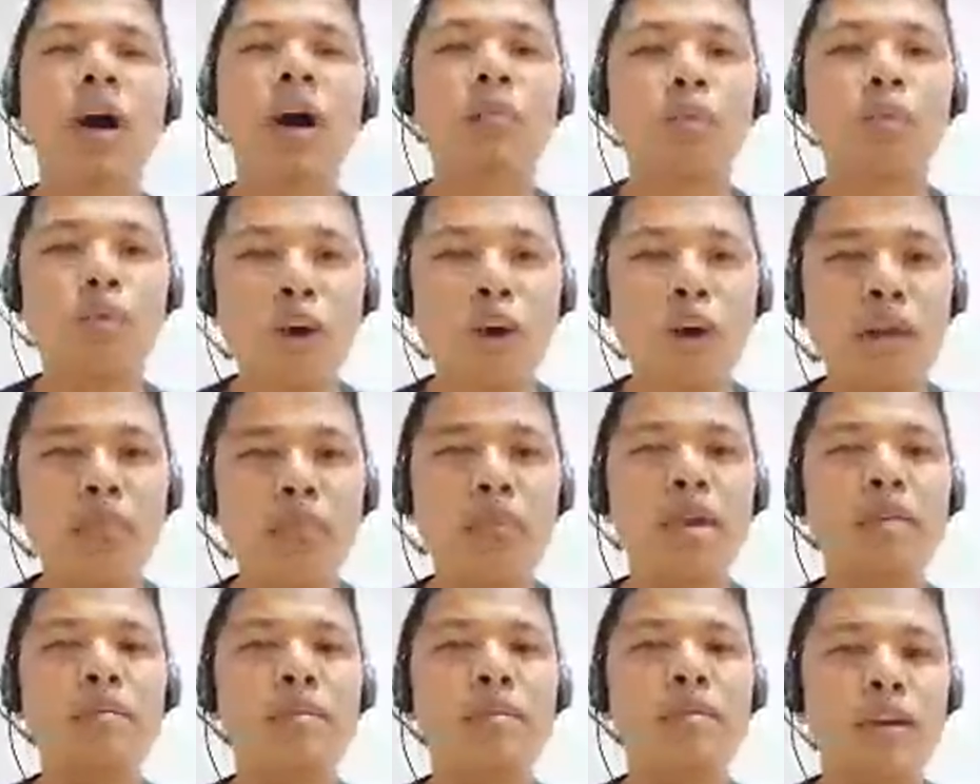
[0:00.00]
one
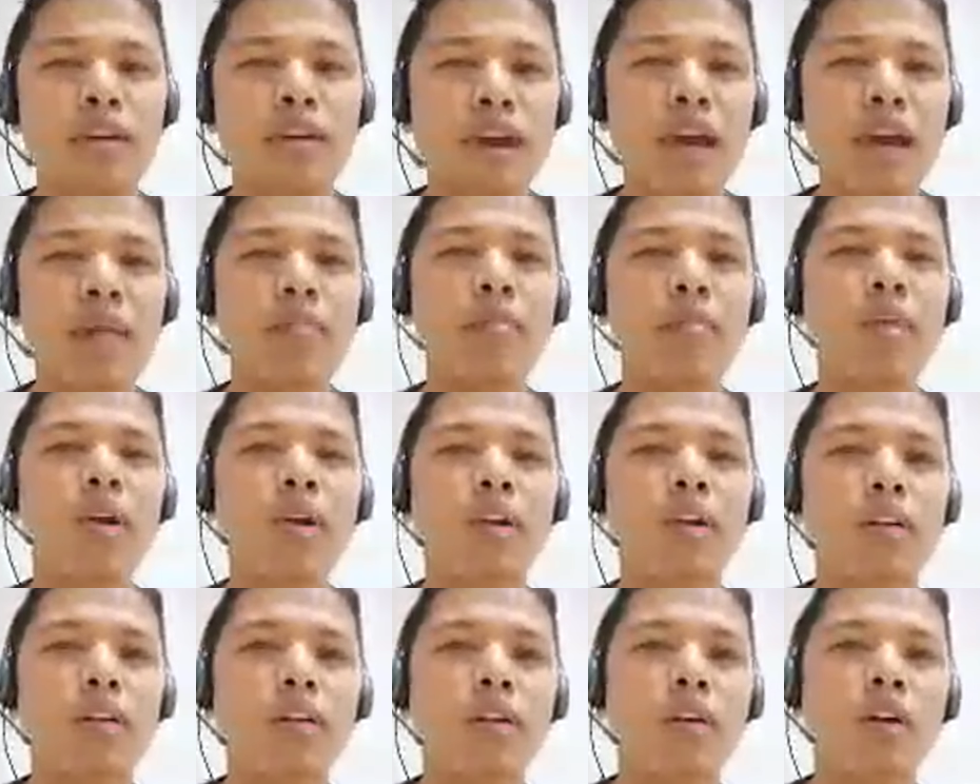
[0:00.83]
baby at a time.
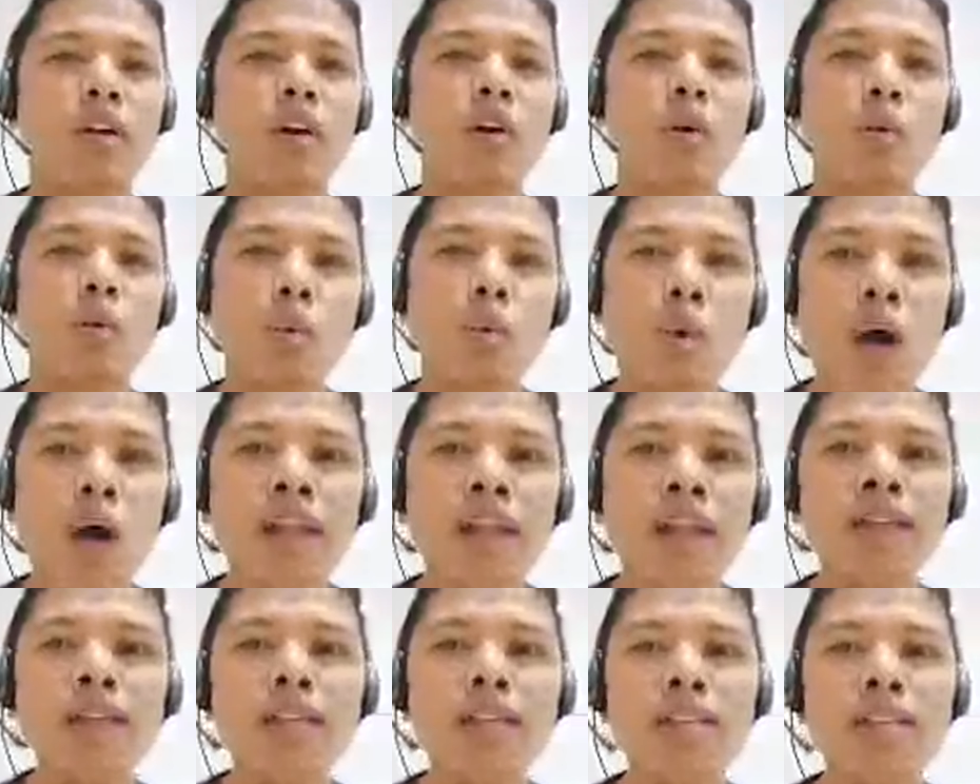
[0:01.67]
But
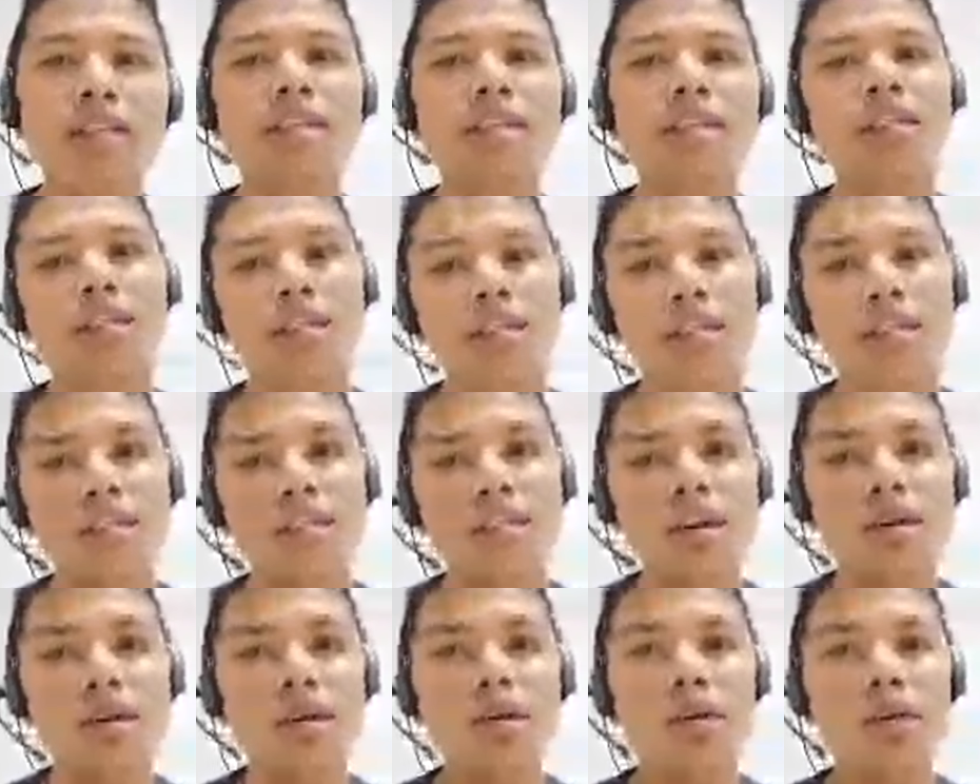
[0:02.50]
once in
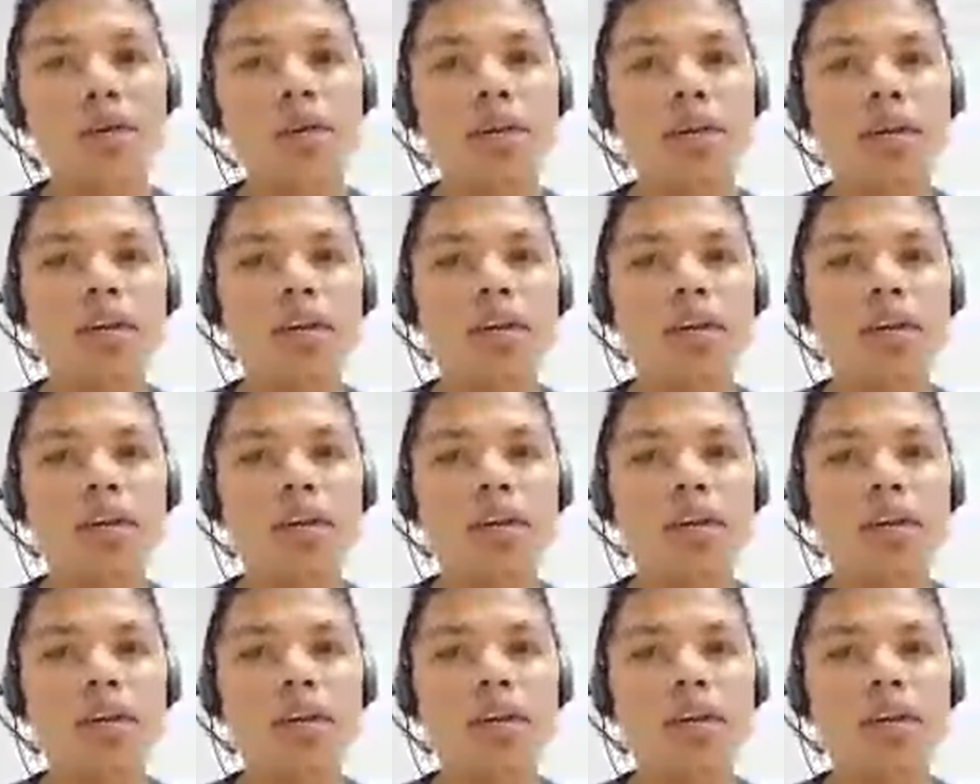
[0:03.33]
Chitwan,